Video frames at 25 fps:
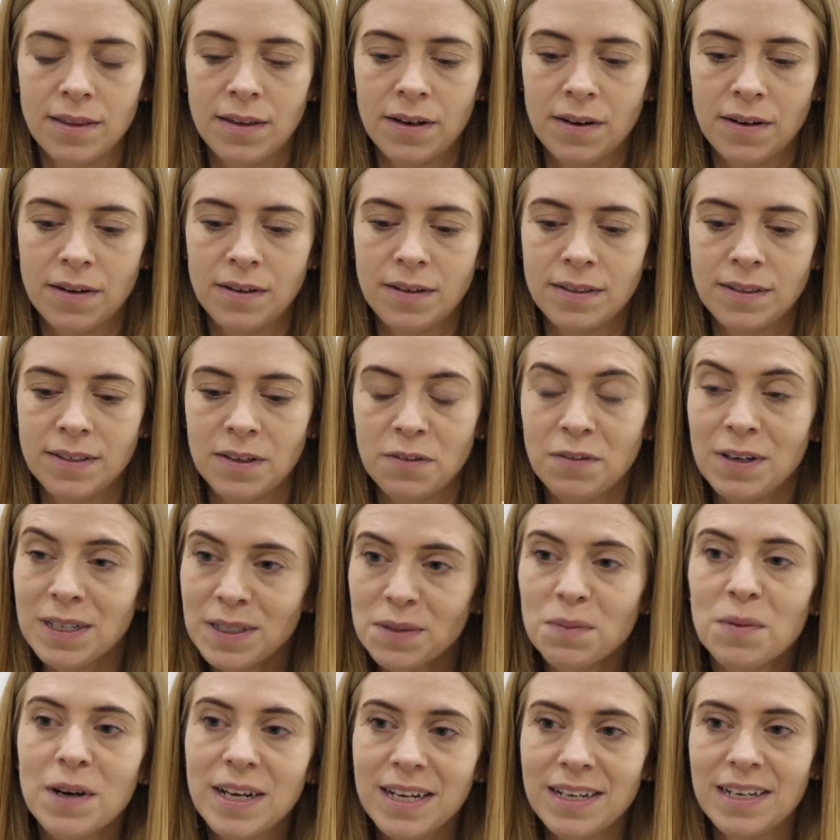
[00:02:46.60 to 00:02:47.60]
There's a
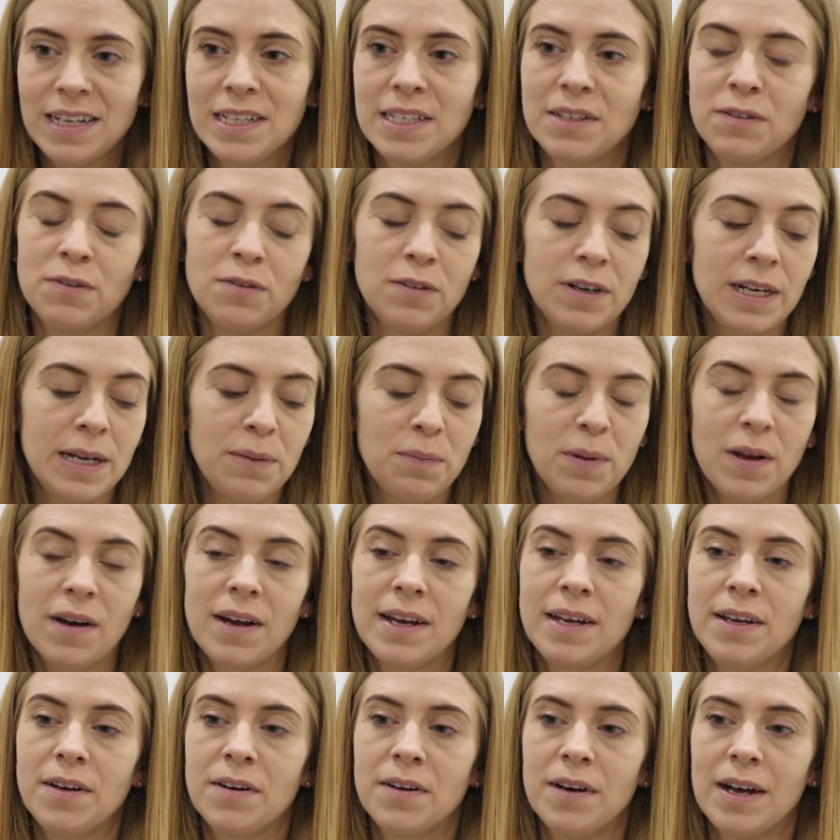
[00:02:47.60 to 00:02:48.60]
reason why you need to
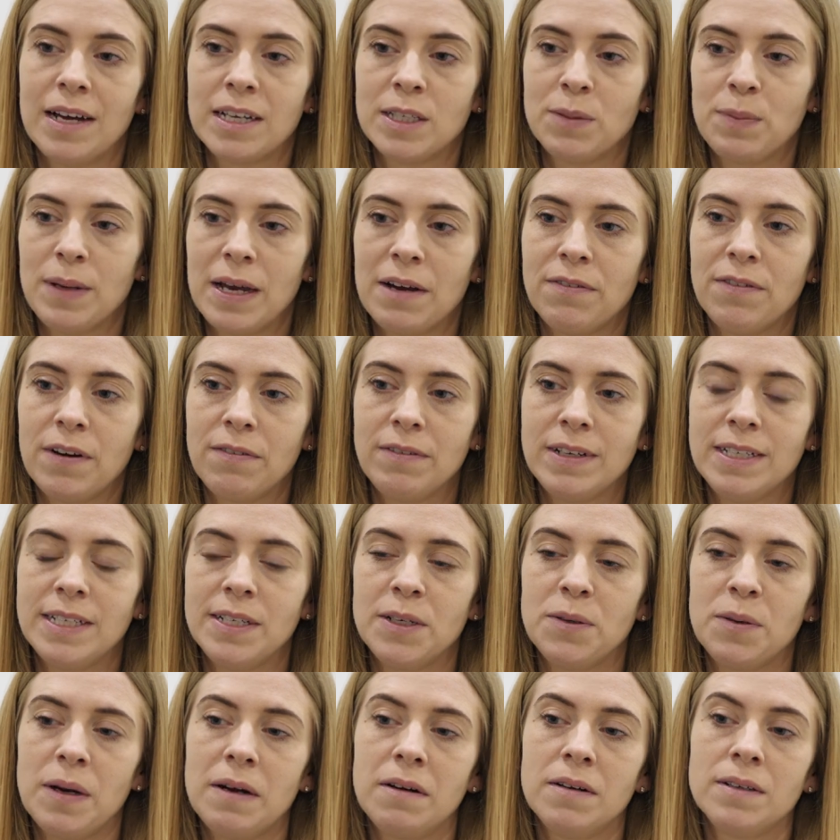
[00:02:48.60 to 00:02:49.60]
reapply your SPF every
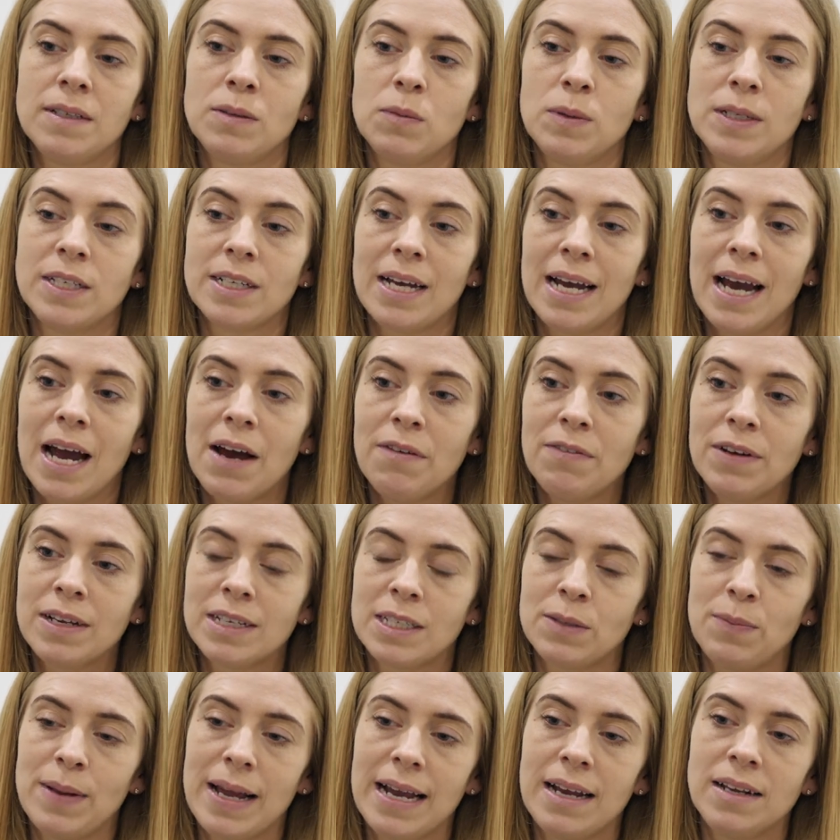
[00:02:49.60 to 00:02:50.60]
2 hours, which I have
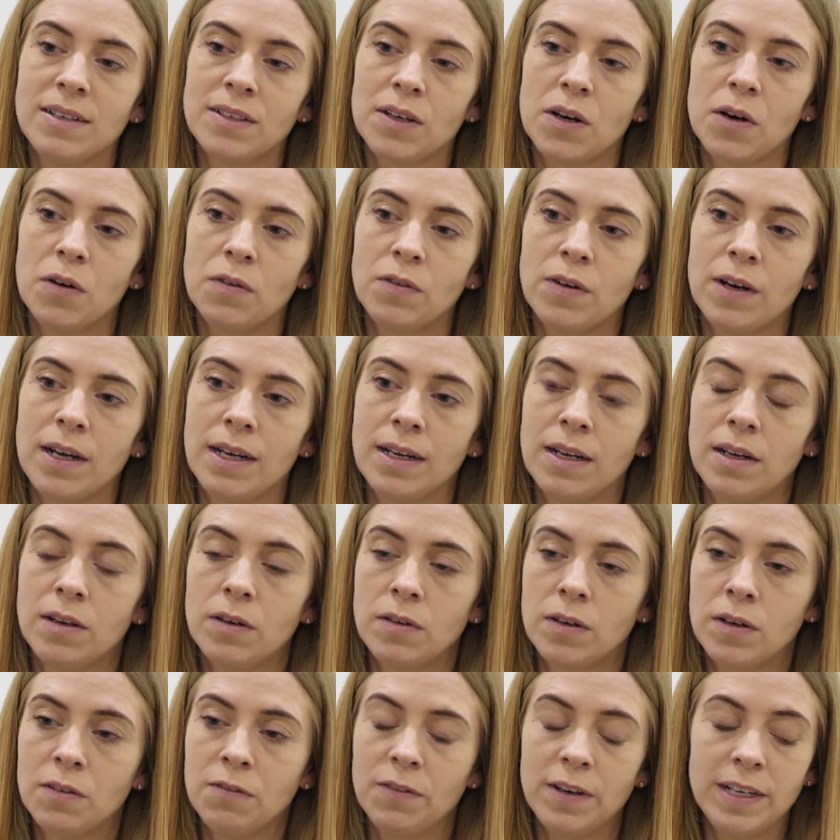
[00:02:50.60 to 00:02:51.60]
explained over in
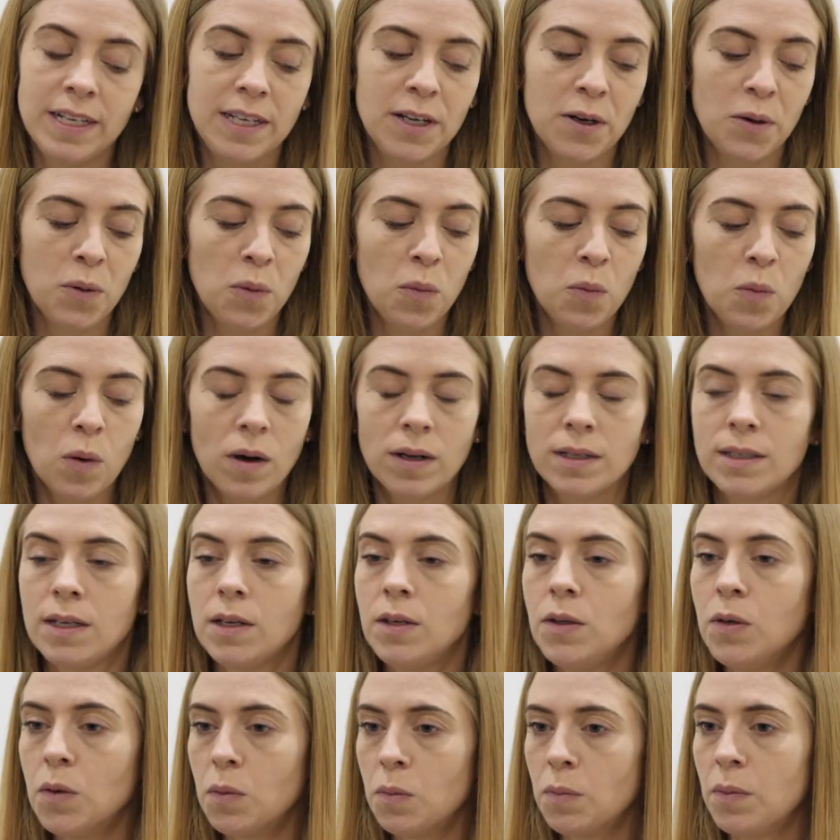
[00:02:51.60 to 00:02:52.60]
another video what
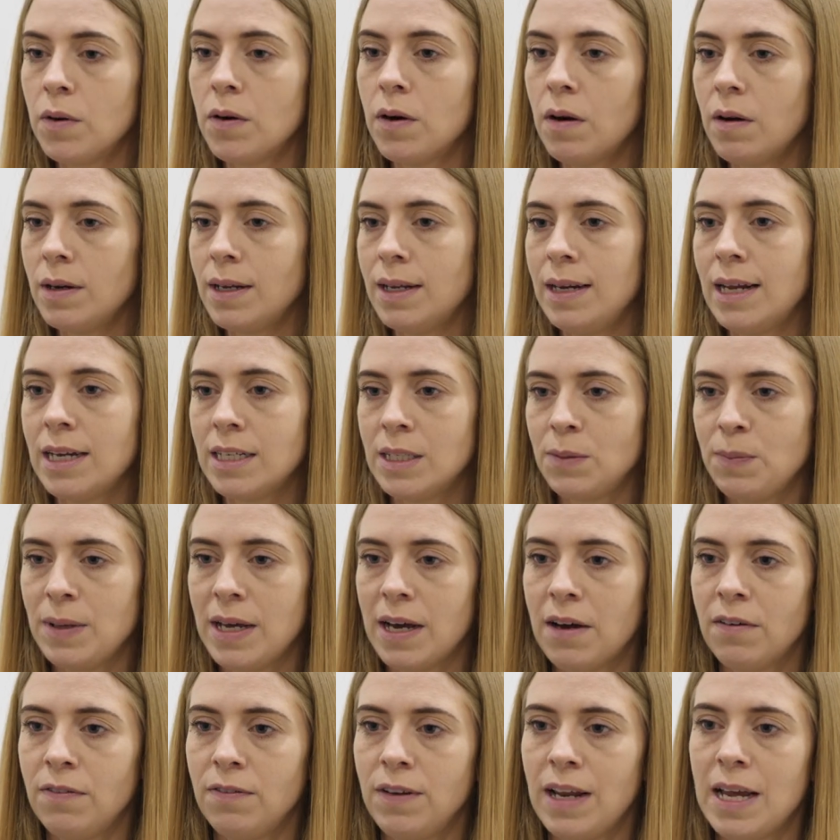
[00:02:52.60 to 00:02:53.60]
the number on an
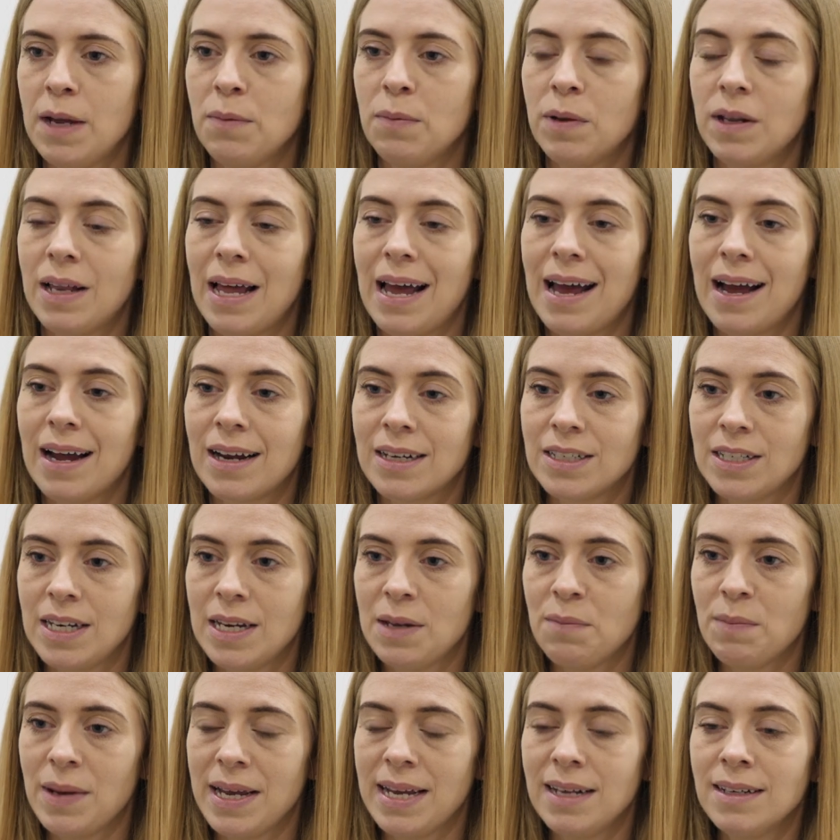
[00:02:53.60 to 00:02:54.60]
SPF label
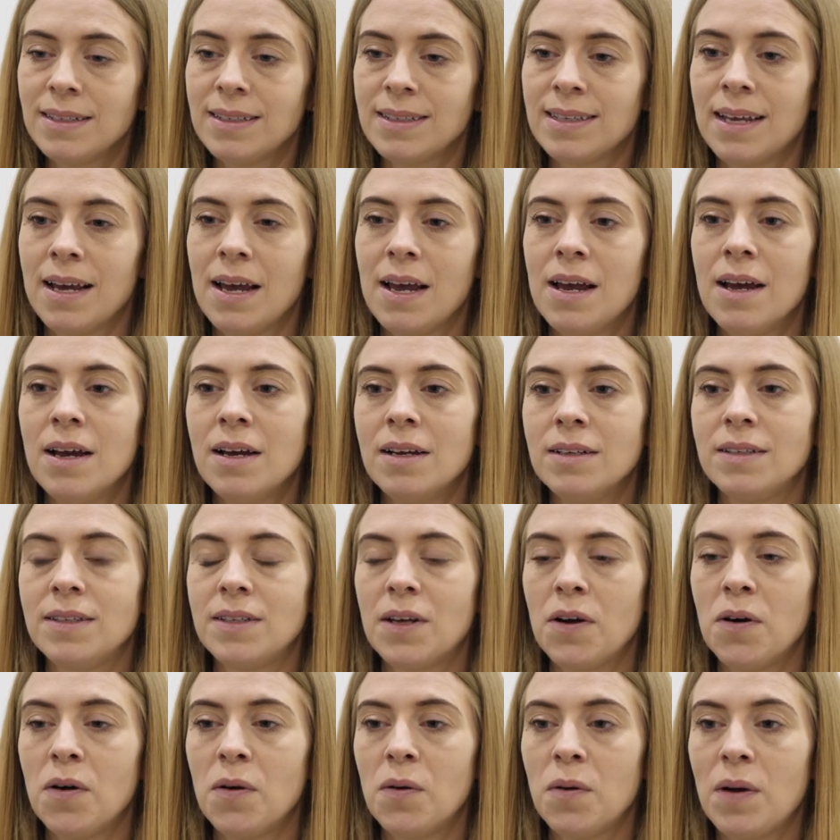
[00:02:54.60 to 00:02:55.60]
actually means.
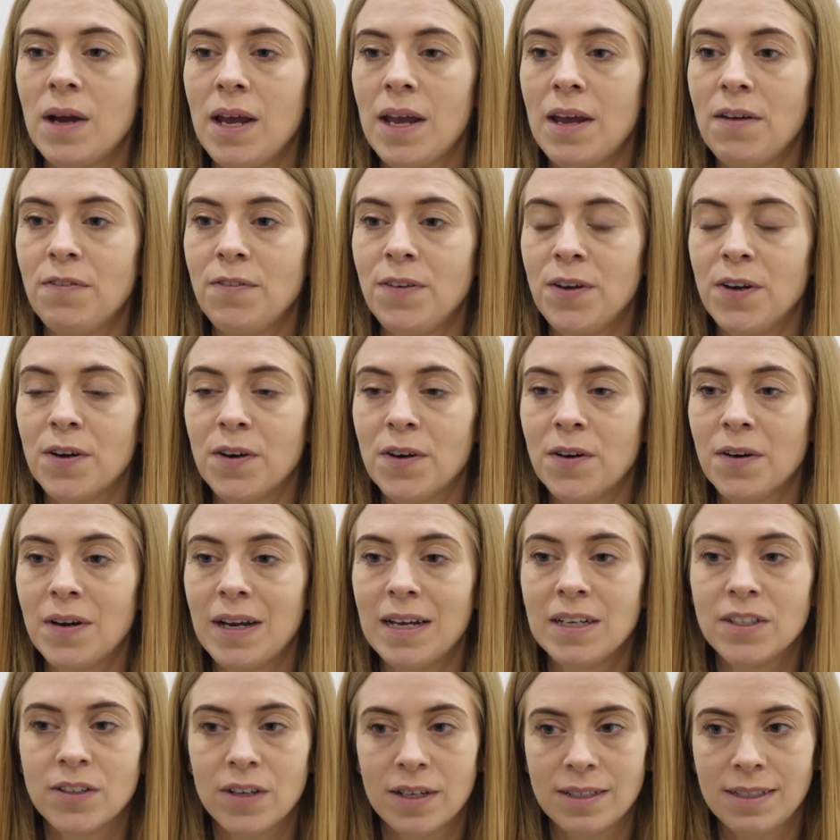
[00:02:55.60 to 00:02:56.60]
So if you're
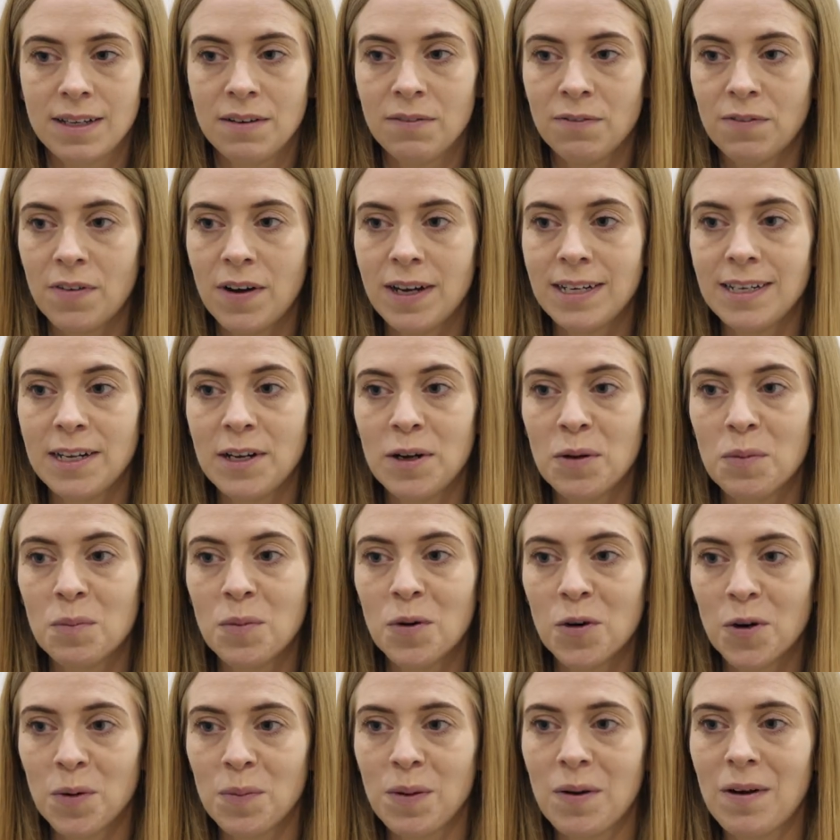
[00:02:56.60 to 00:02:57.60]
interested in finding out
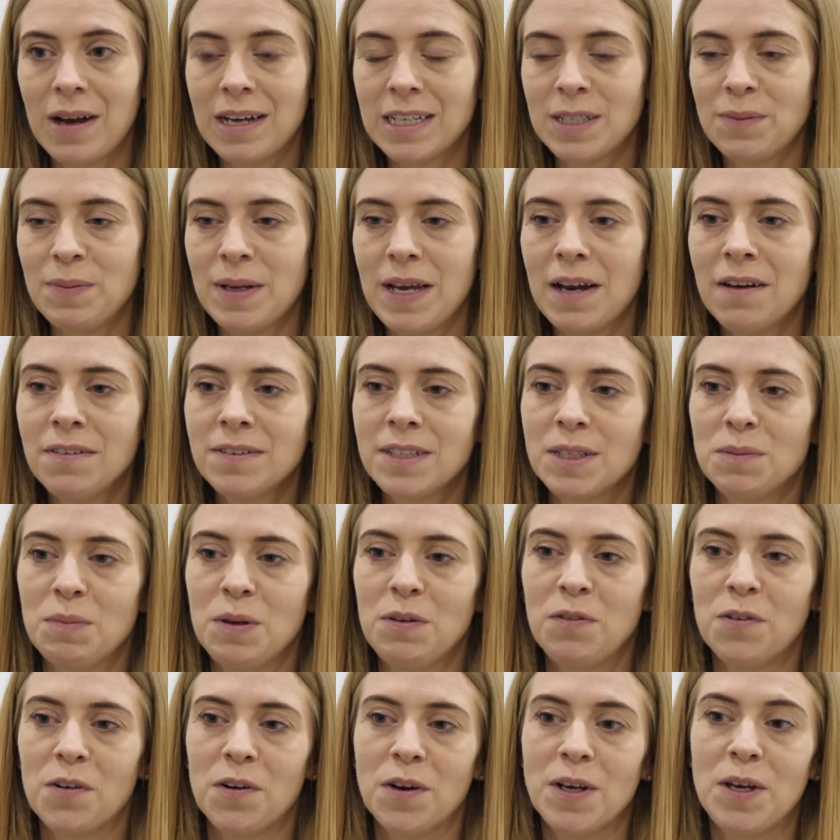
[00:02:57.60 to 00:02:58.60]
more about SPFs
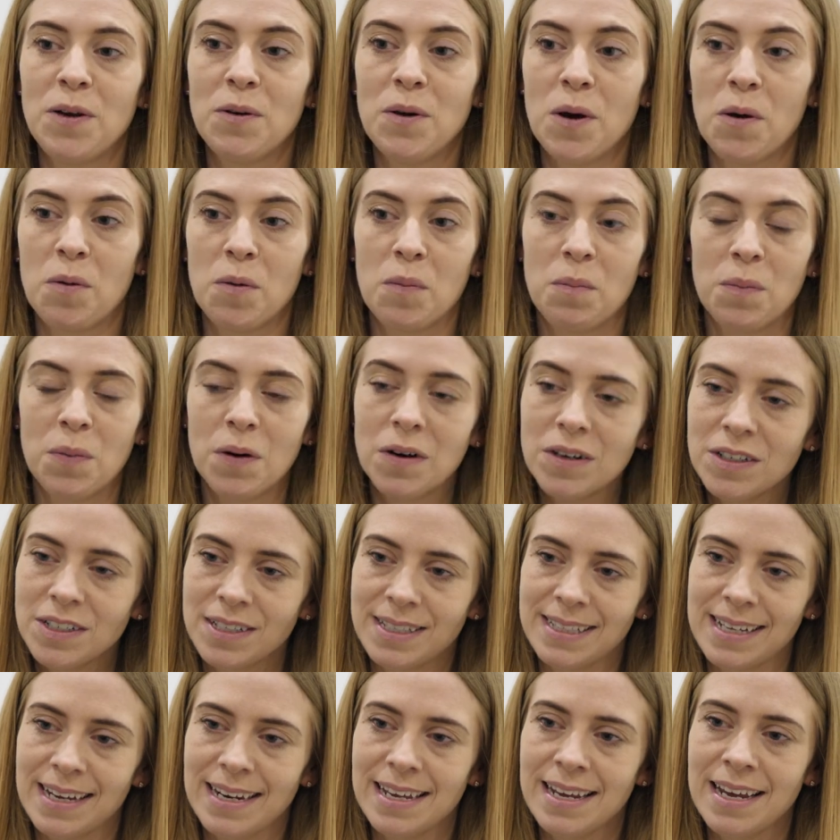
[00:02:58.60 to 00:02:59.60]
before you go and
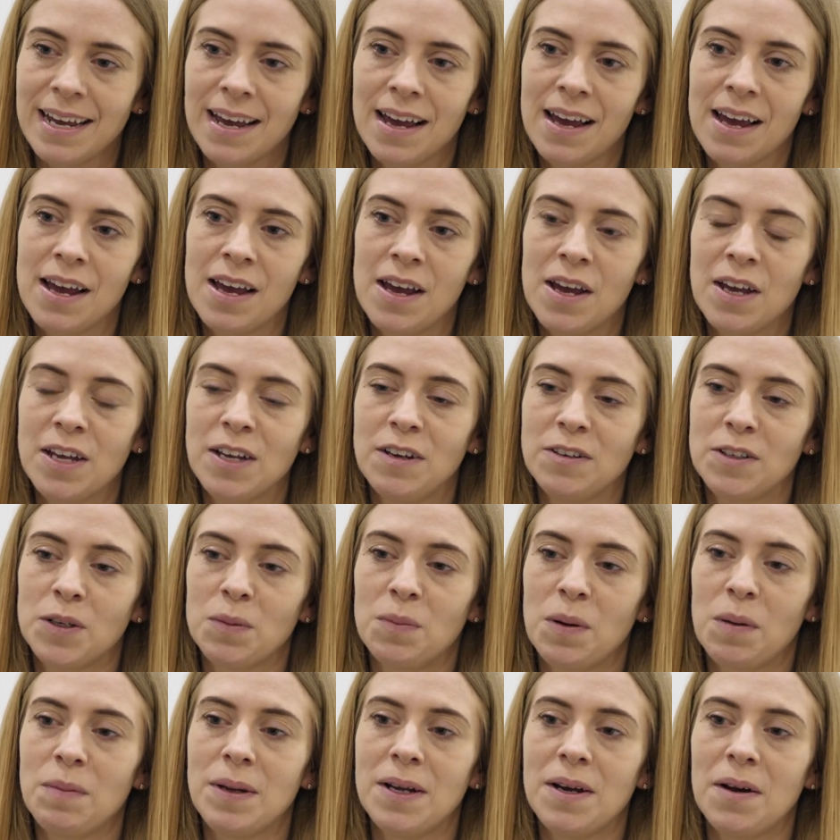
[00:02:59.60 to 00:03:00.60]
purchase any, you
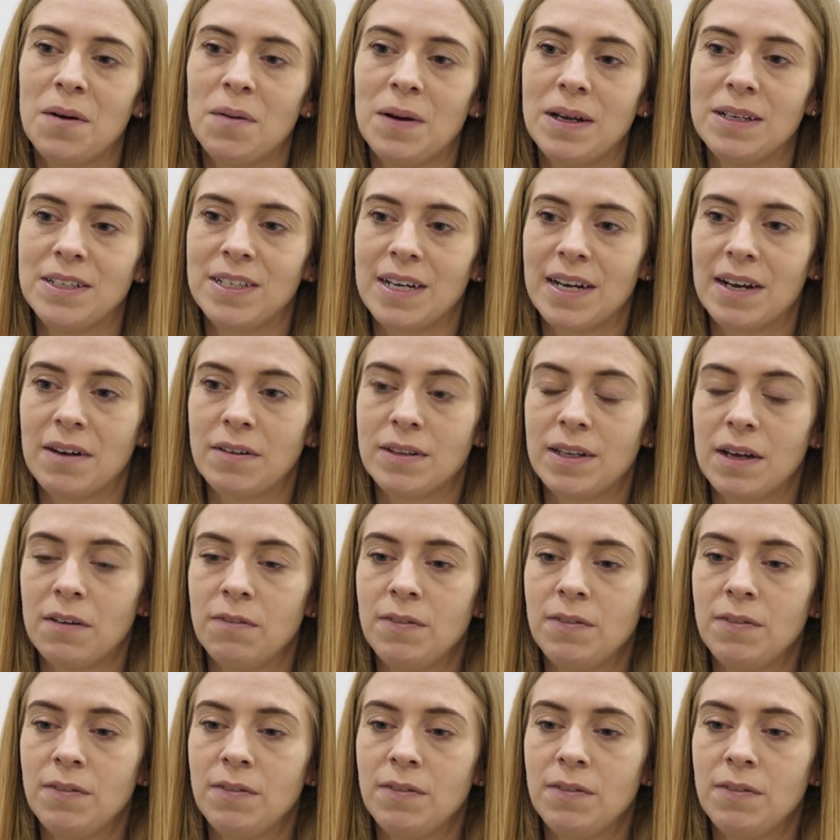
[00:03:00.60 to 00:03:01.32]
should probably go and check out